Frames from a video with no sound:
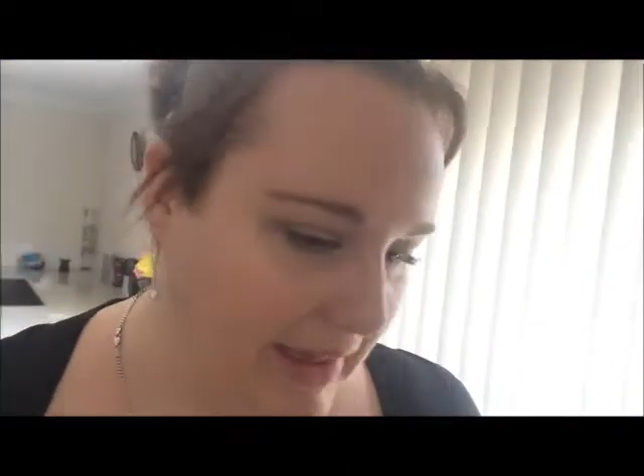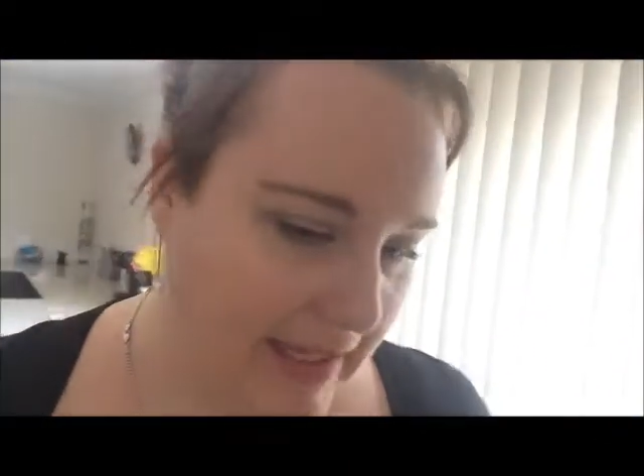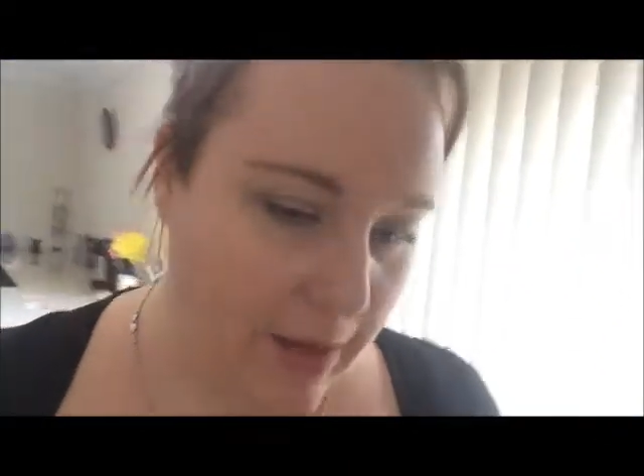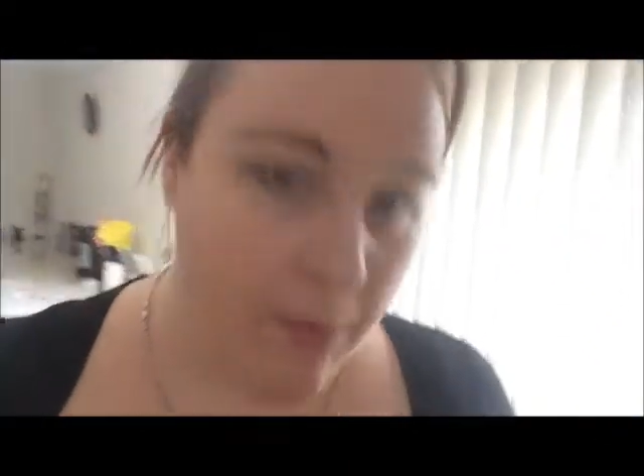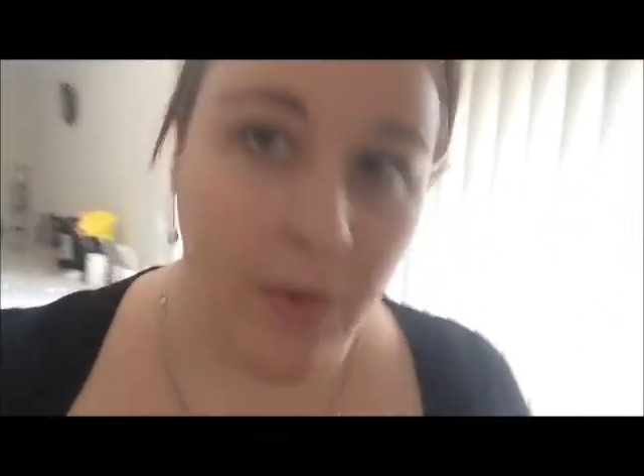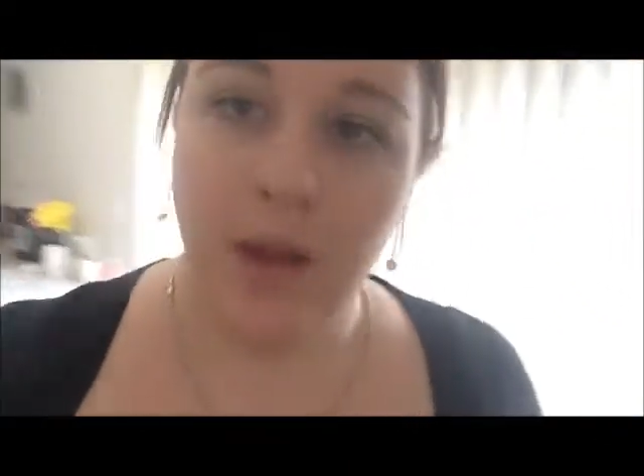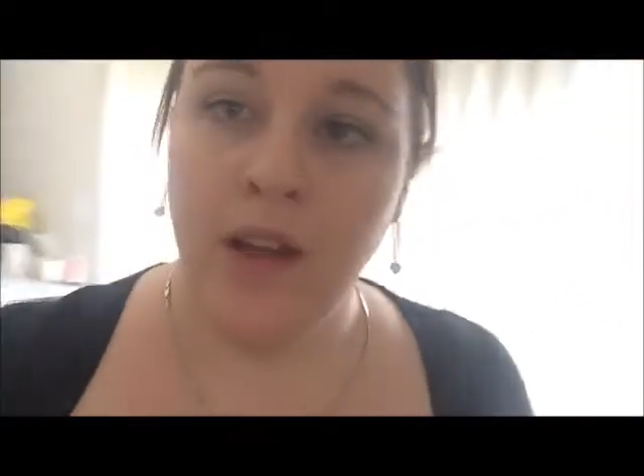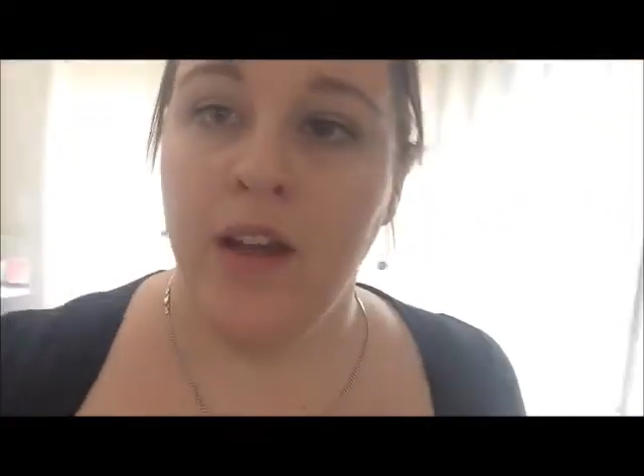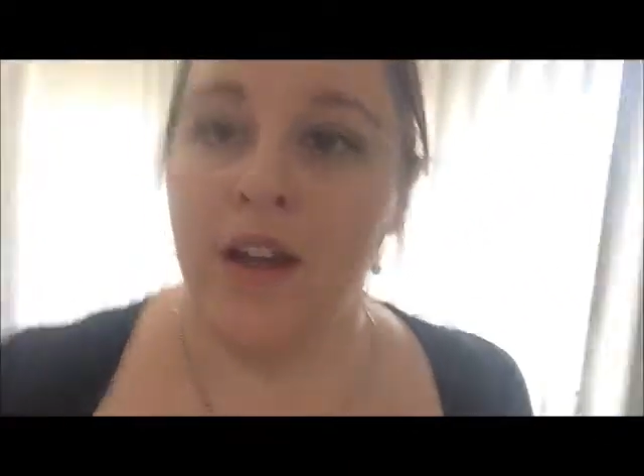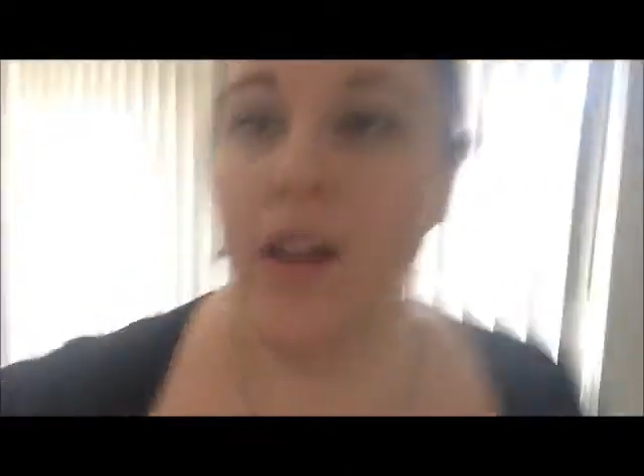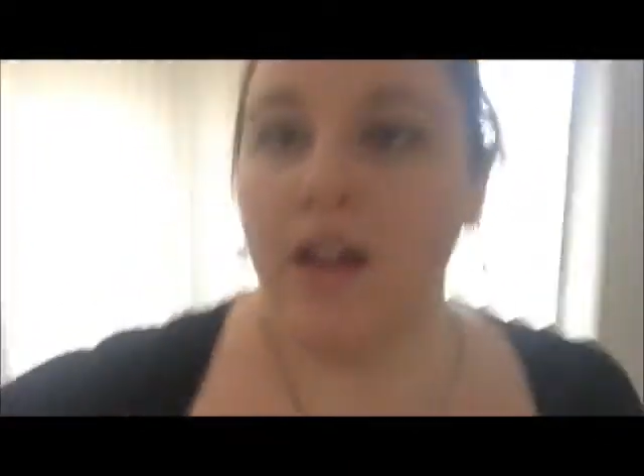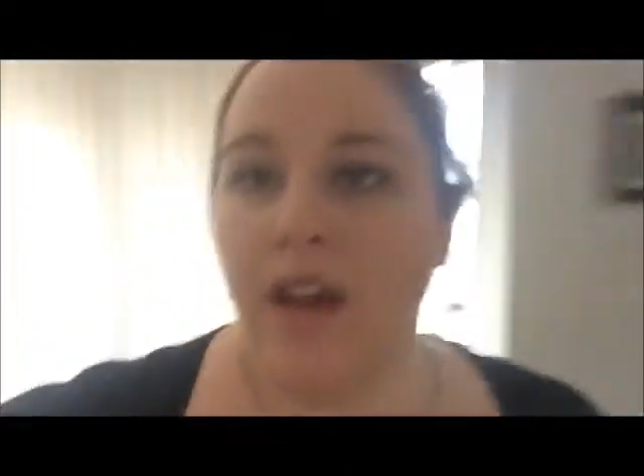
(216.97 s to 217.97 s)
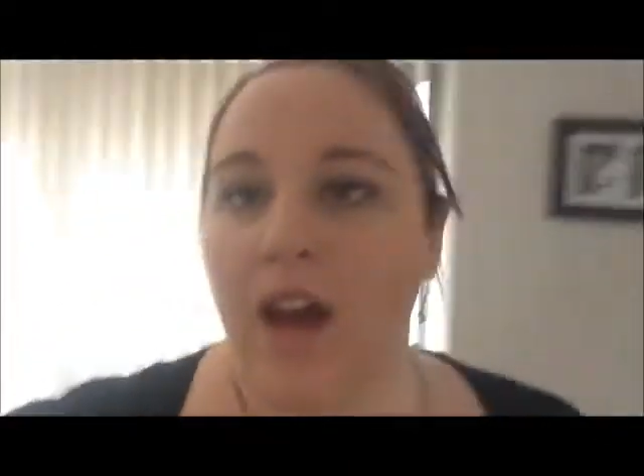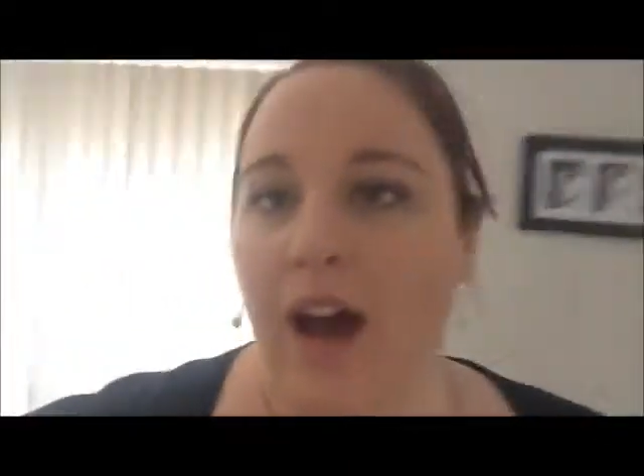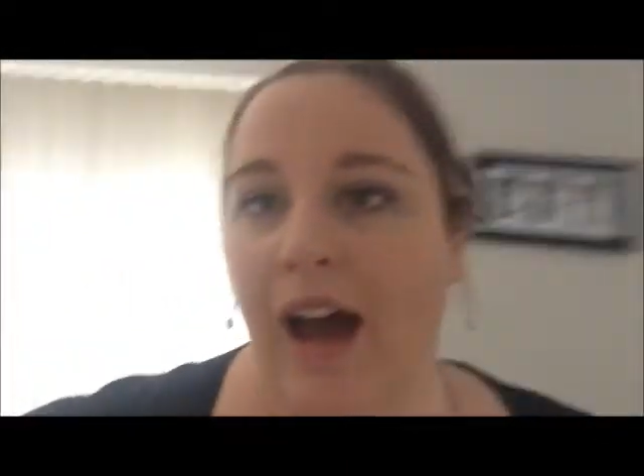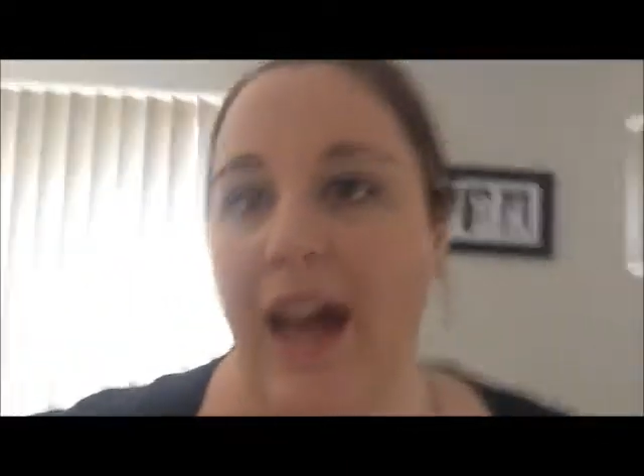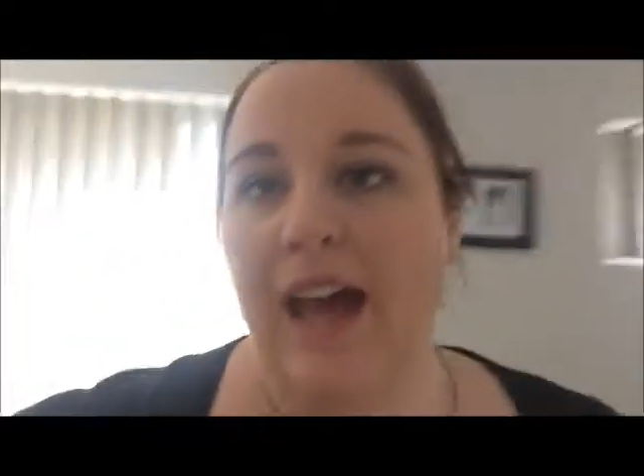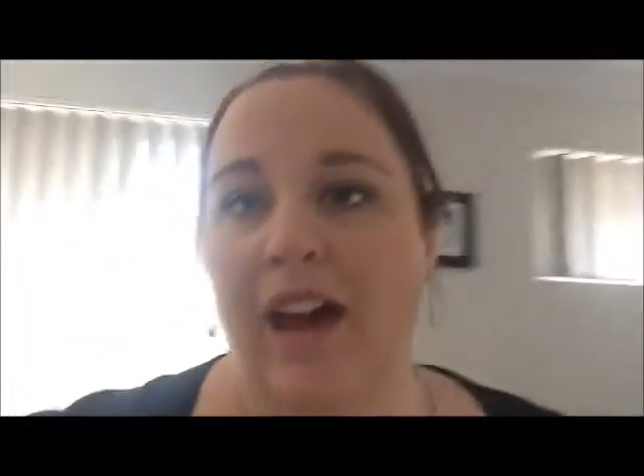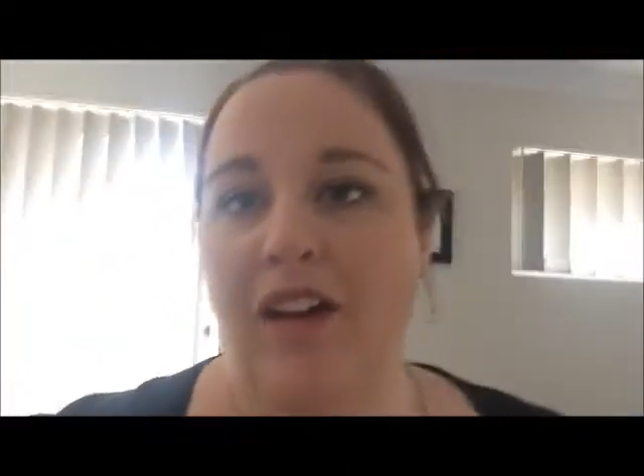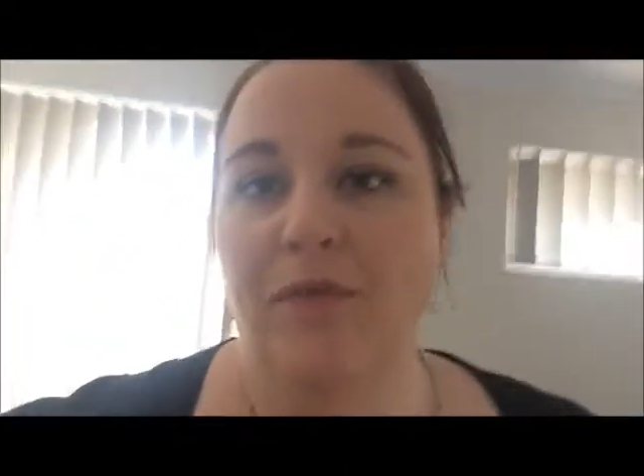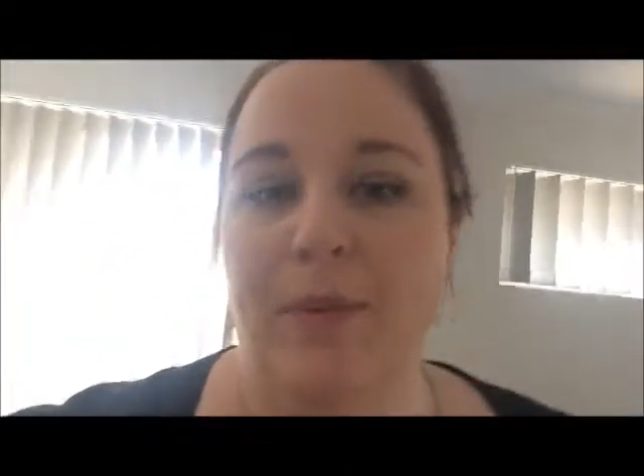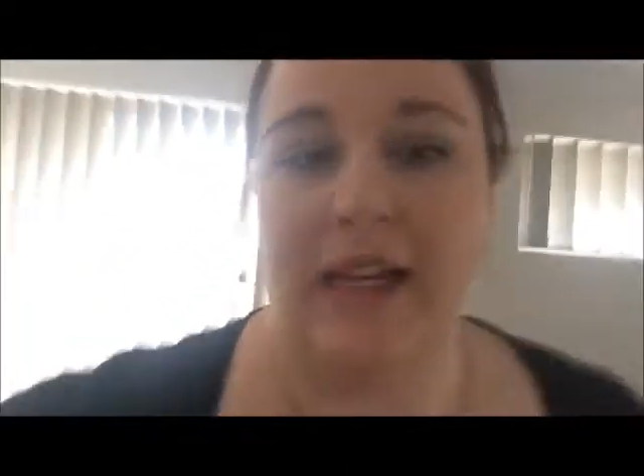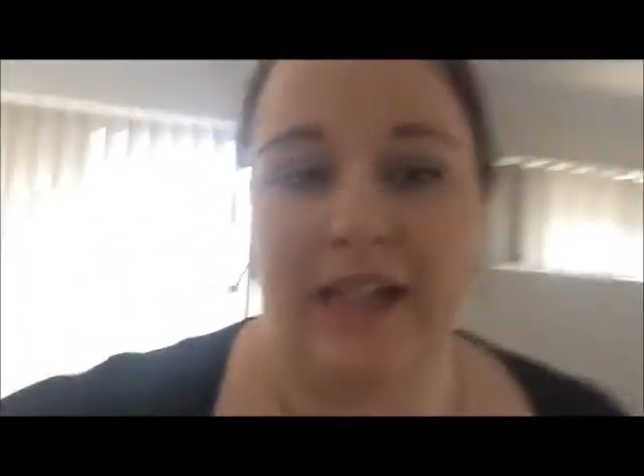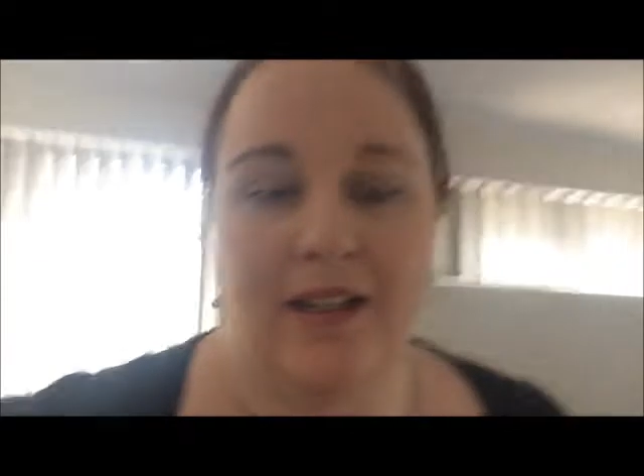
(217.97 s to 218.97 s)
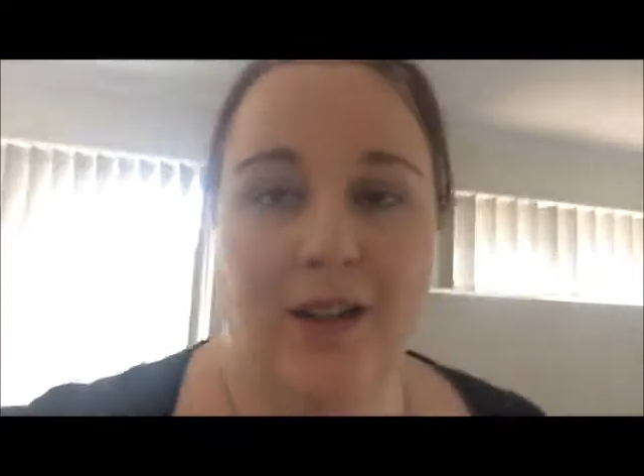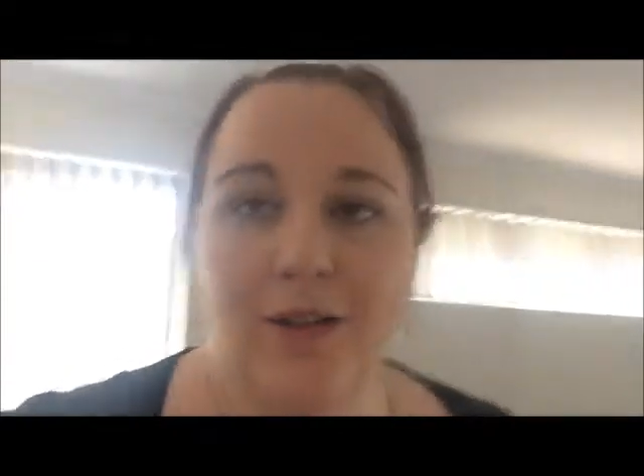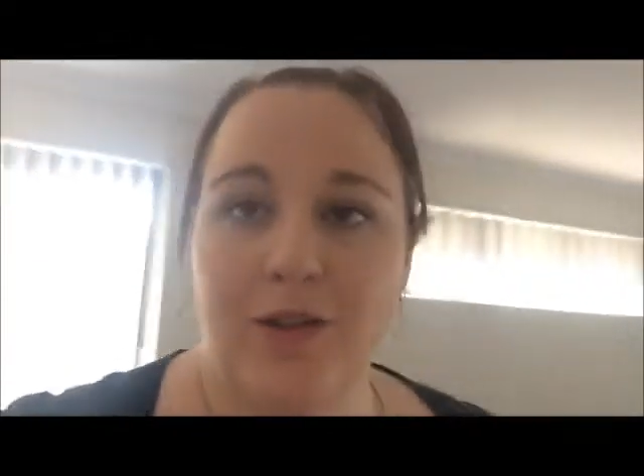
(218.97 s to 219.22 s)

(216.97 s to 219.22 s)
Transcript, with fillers: lip. I have been